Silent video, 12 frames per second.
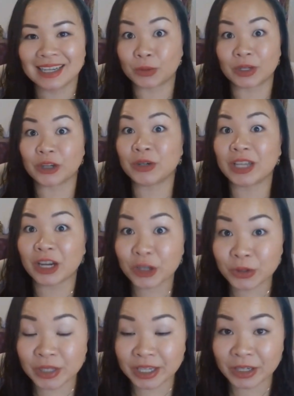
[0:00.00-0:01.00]
in her
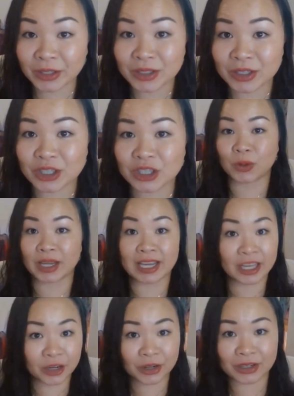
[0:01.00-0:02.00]
younger years, it
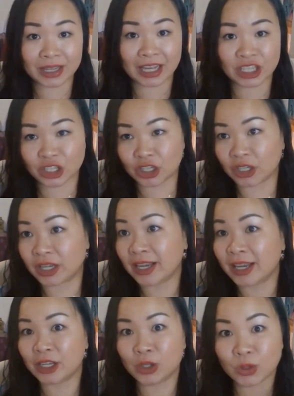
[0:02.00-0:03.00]
hit her that she
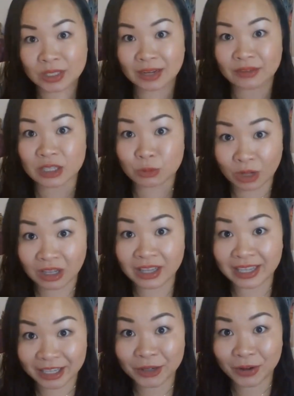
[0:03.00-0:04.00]
used to have
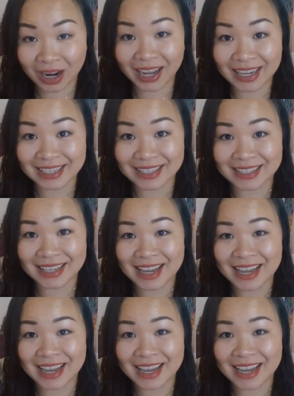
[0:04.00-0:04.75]
swelling in her eyes.